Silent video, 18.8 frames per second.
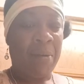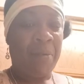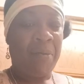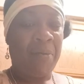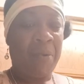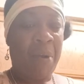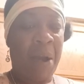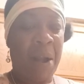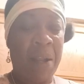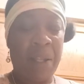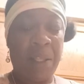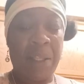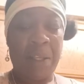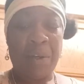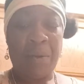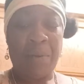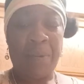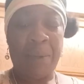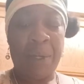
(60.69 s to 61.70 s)
fry a
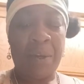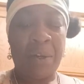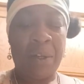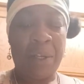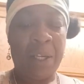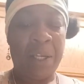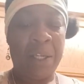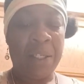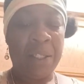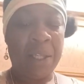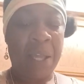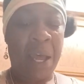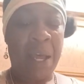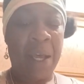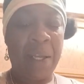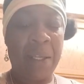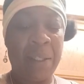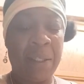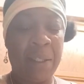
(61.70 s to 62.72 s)
little bit on each
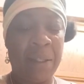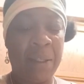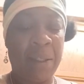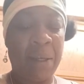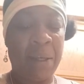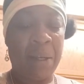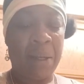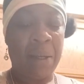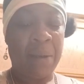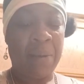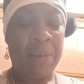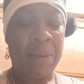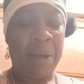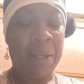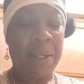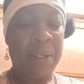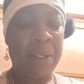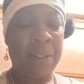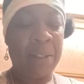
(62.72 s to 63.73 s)
side, the
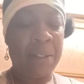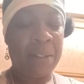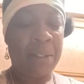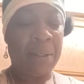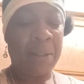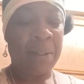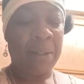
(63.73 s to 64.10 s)
onions.